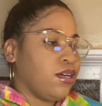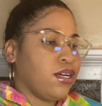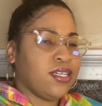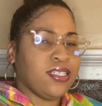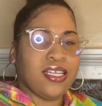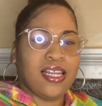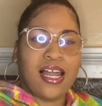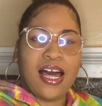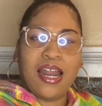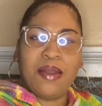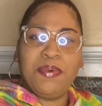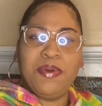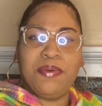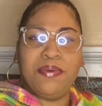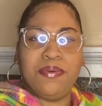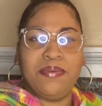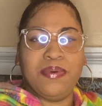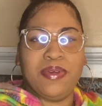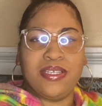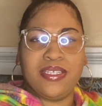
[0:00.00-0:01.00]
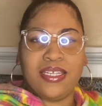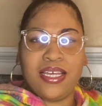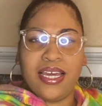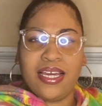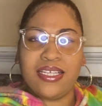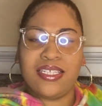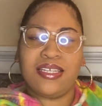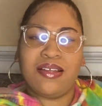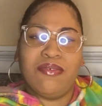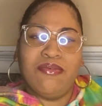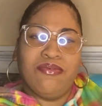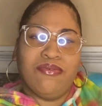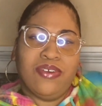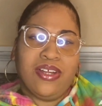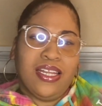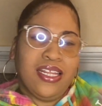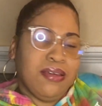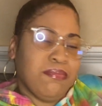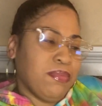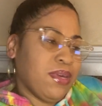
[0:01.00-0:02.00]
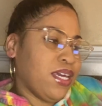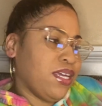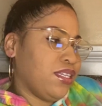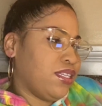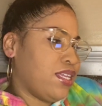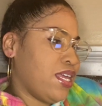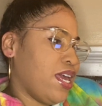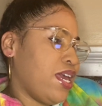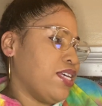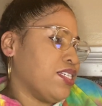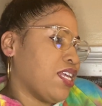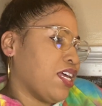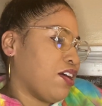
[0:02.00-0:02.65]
Because a lot of people have been saying some really mean things.